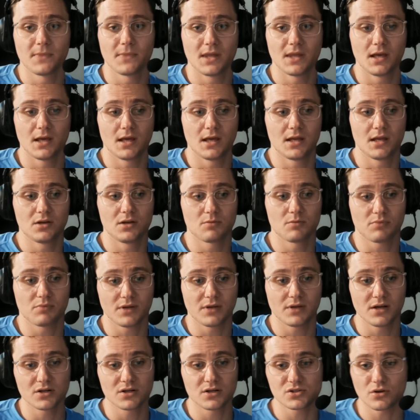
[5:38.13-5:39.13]
and your
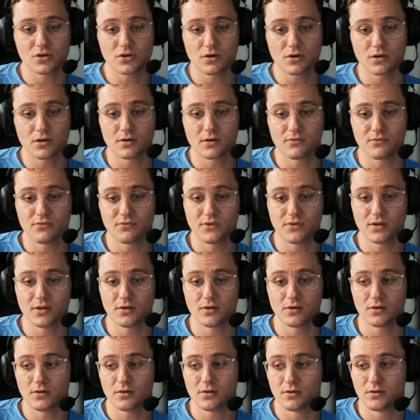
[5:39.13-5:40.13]
players are going to
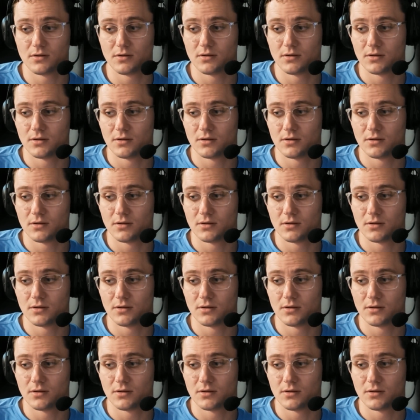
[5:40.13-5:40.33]
feel